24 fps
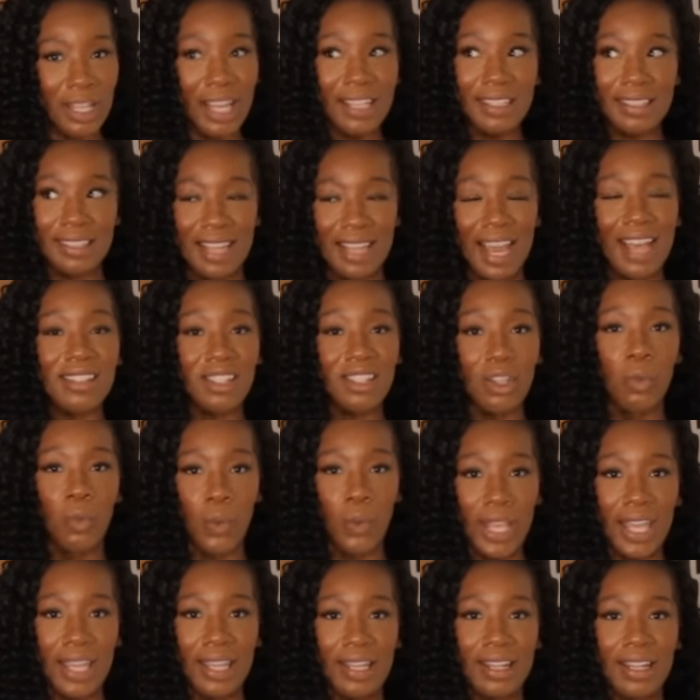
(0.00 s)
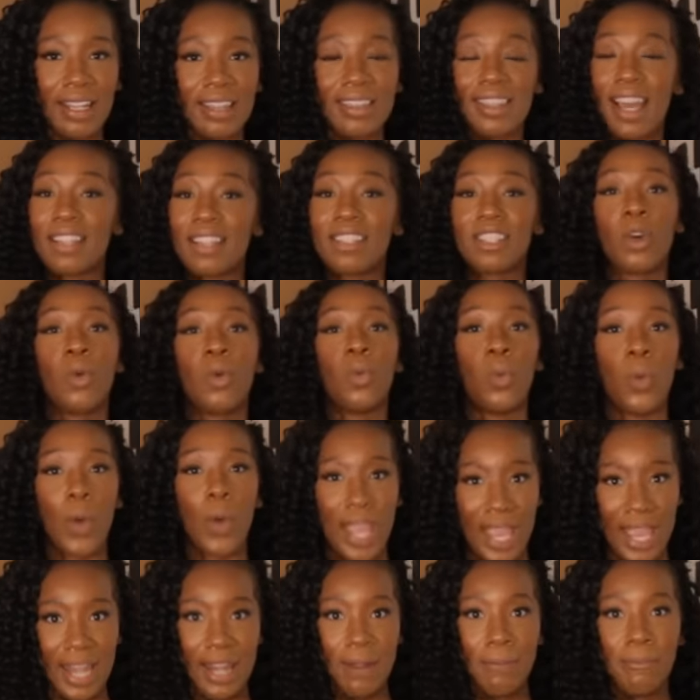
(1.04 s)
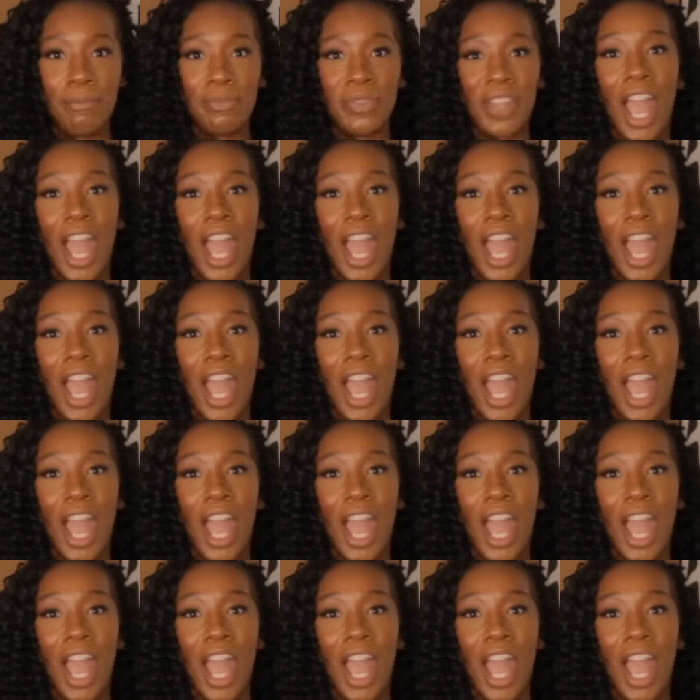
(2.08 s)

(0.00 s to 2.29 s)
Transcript: like that's a win. That's a win.